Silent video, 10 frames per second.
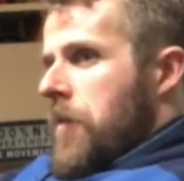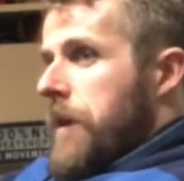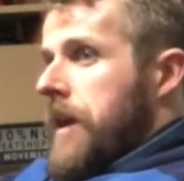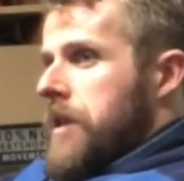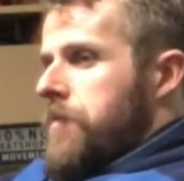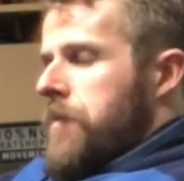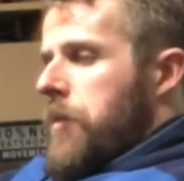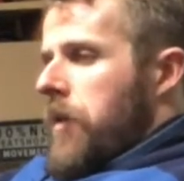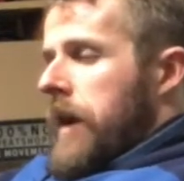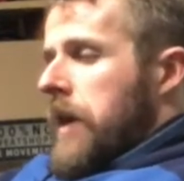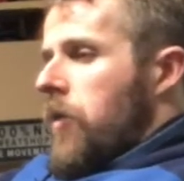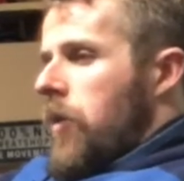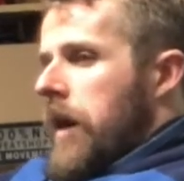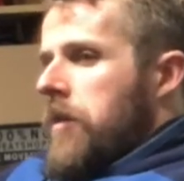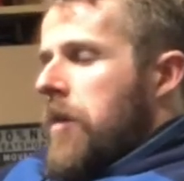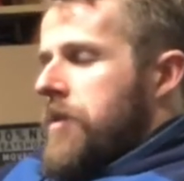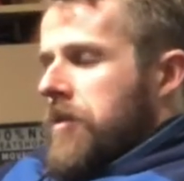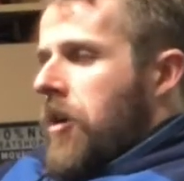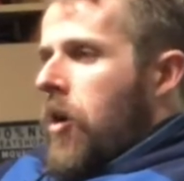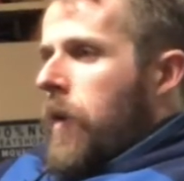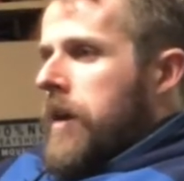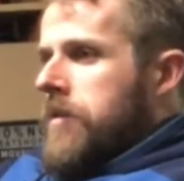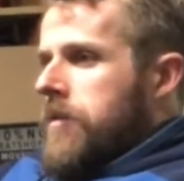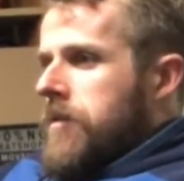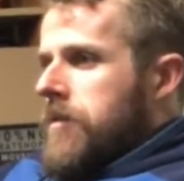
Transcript: Because people are like, well, I don't know how much a car weighs.